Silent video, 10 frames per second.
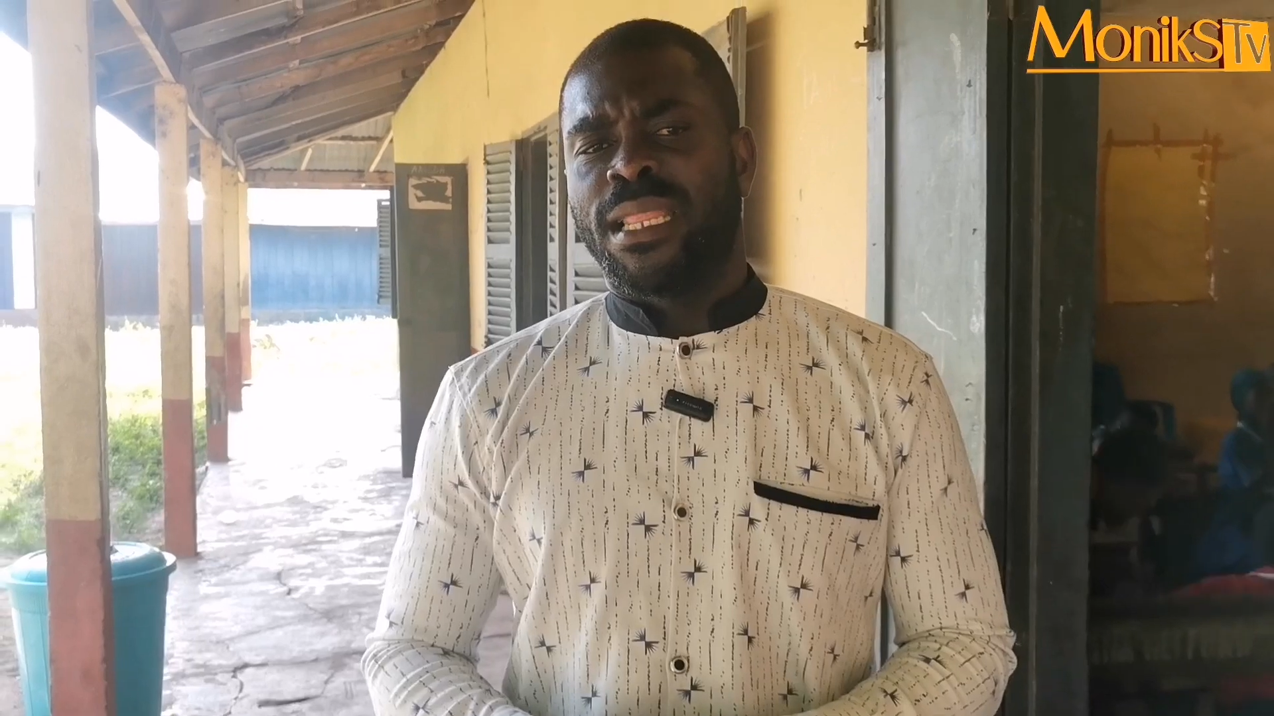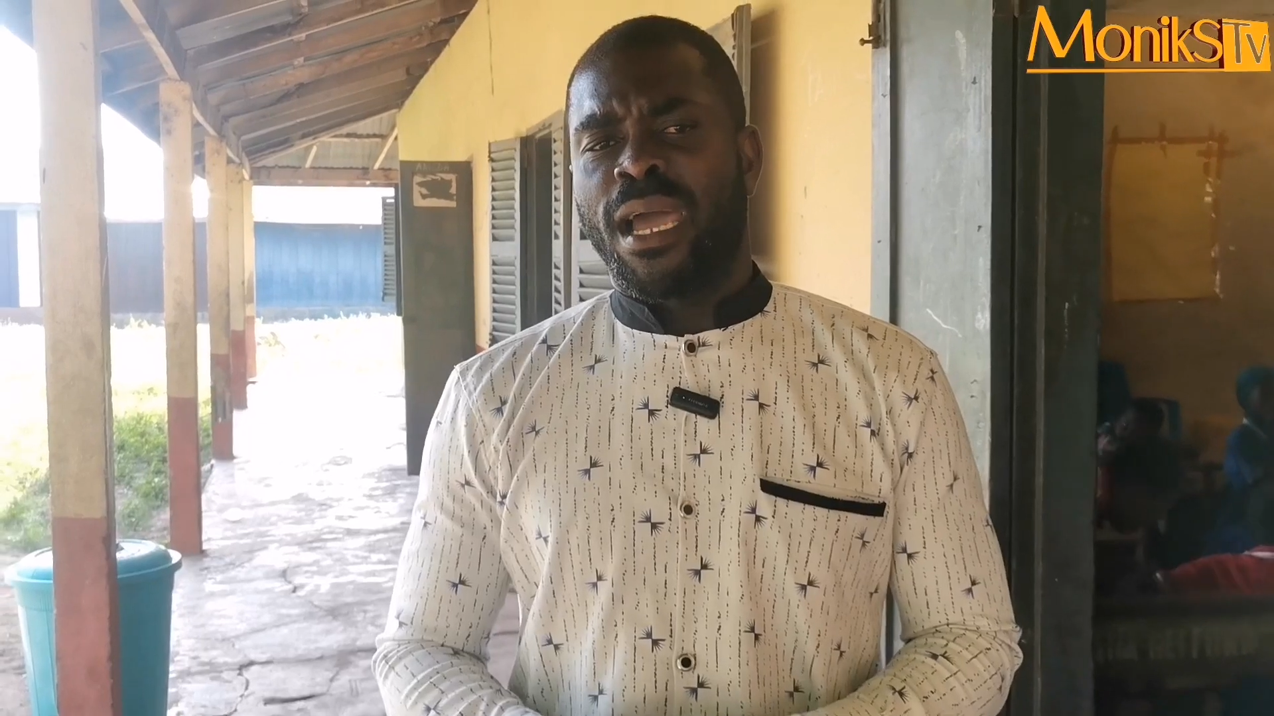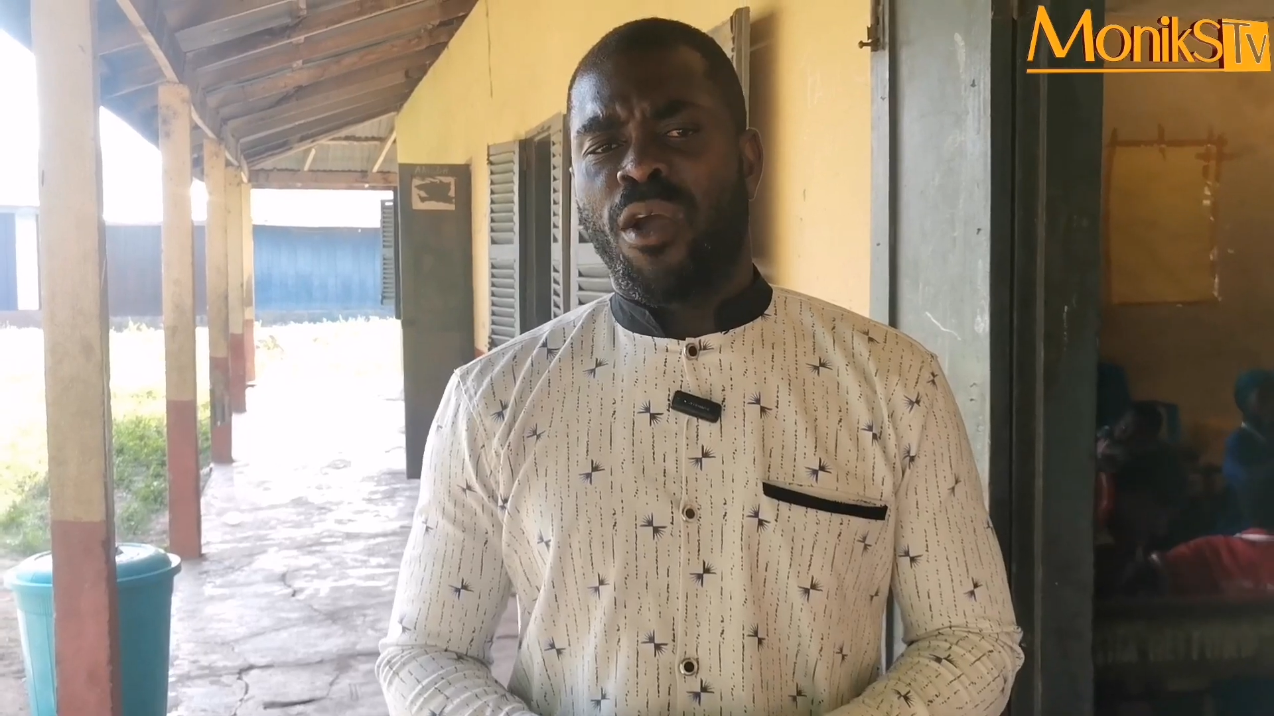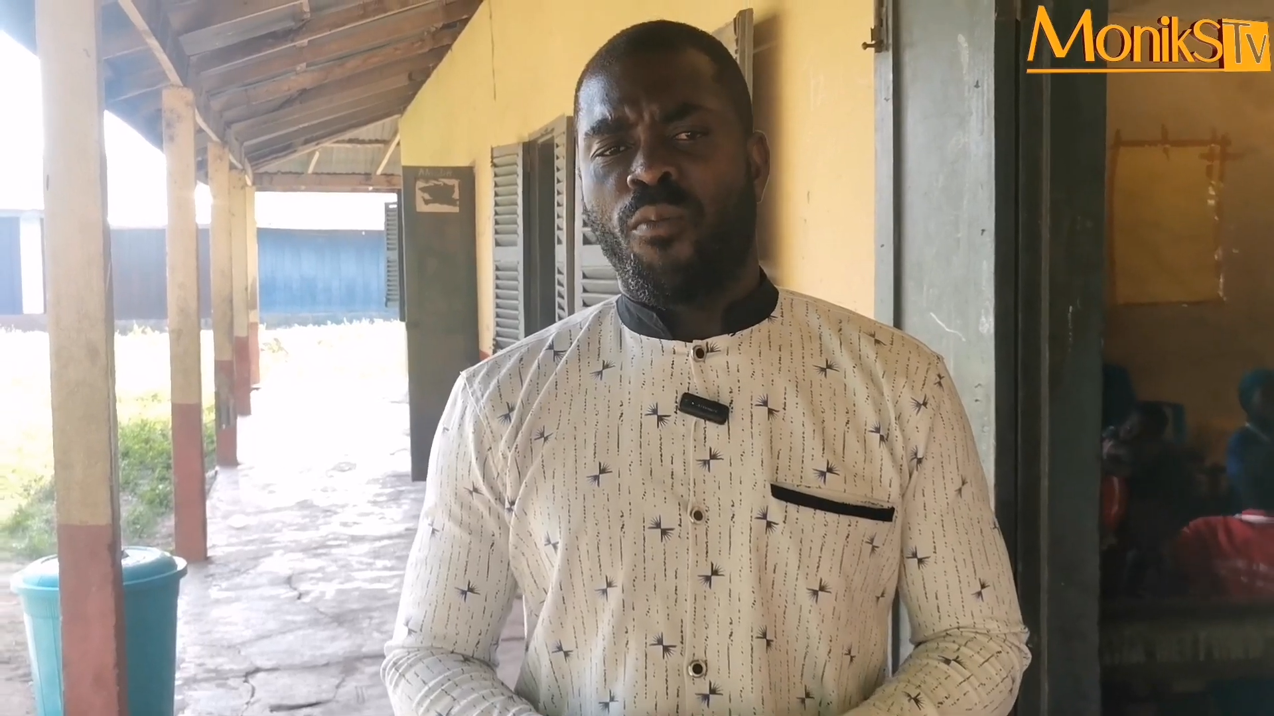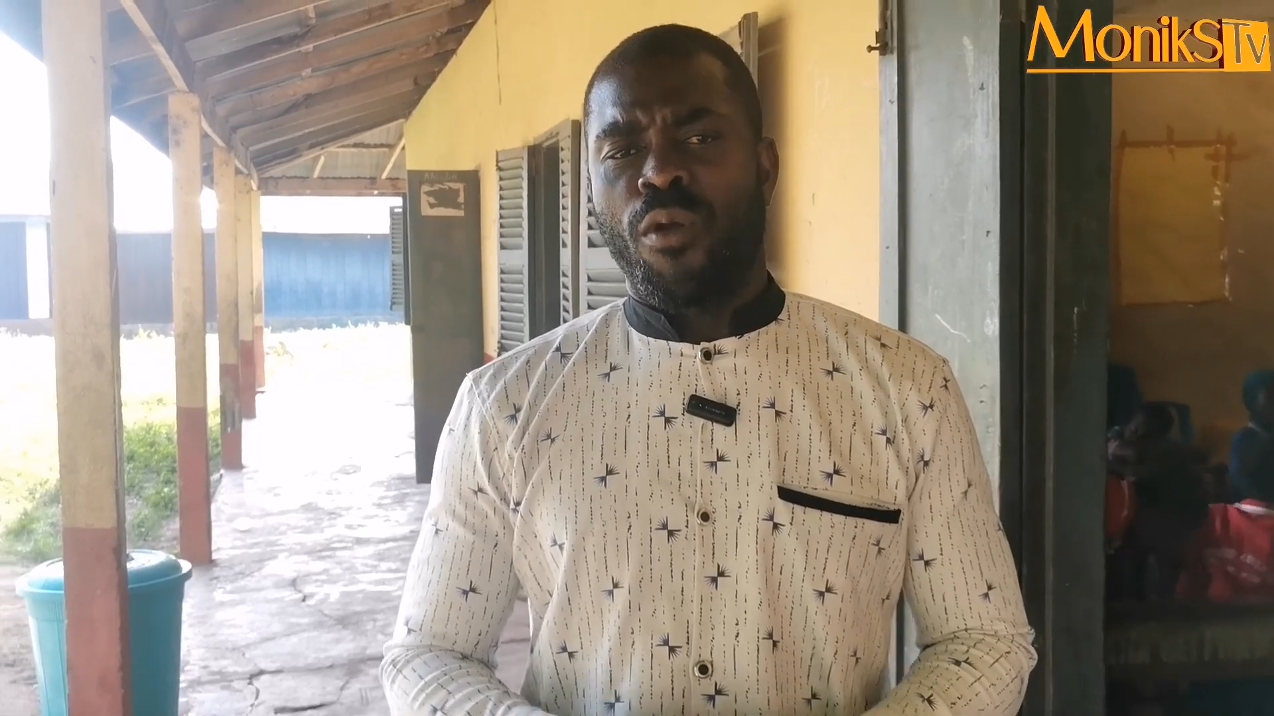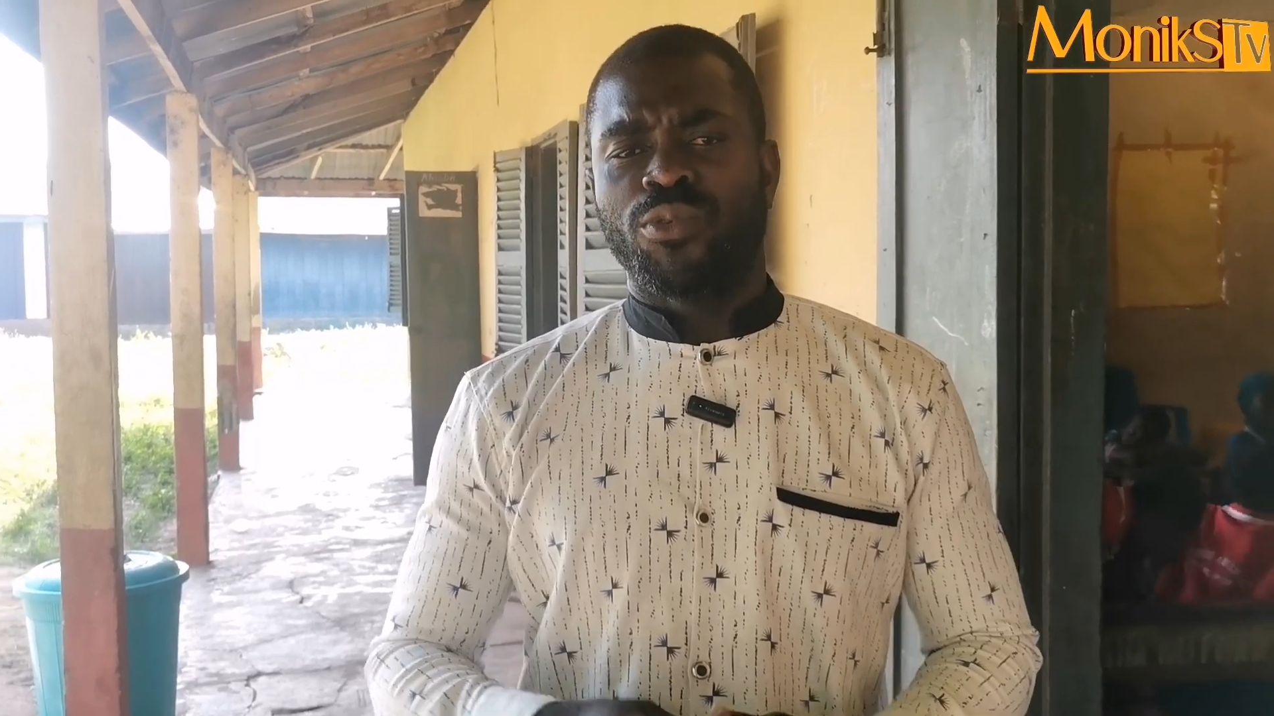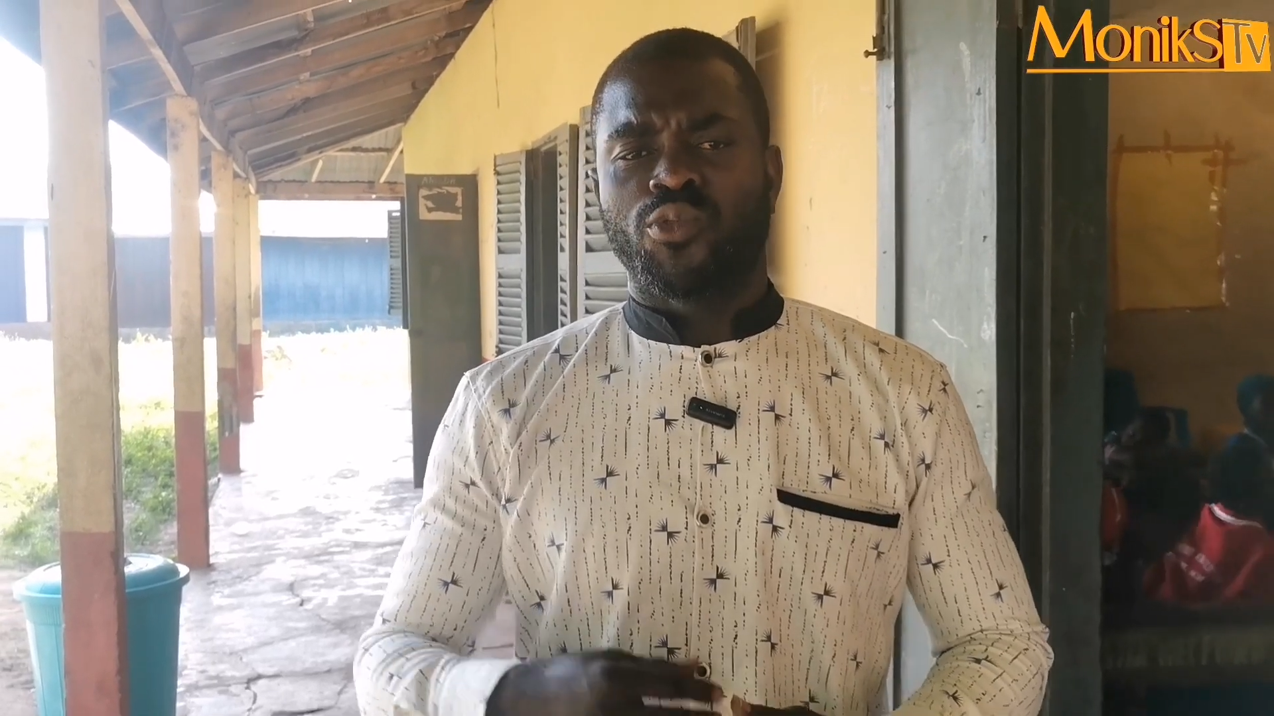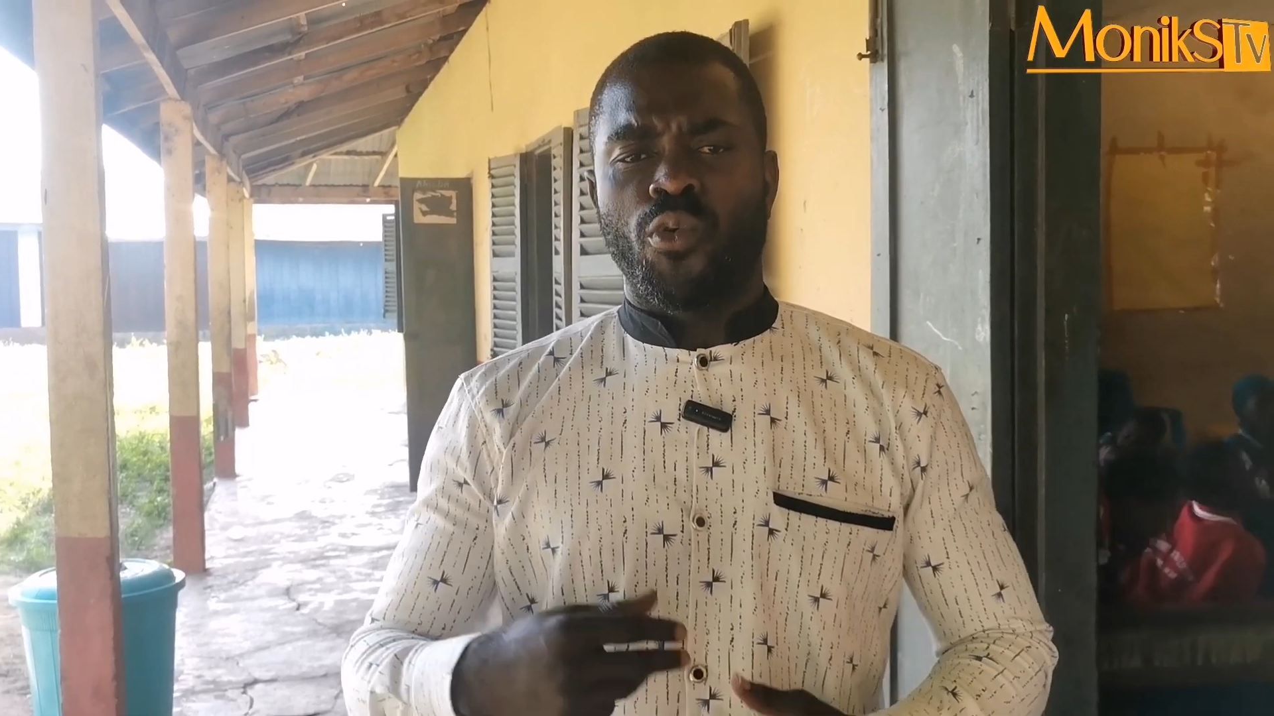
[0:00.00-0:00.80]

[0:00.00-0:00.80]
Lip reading: Now, Bombus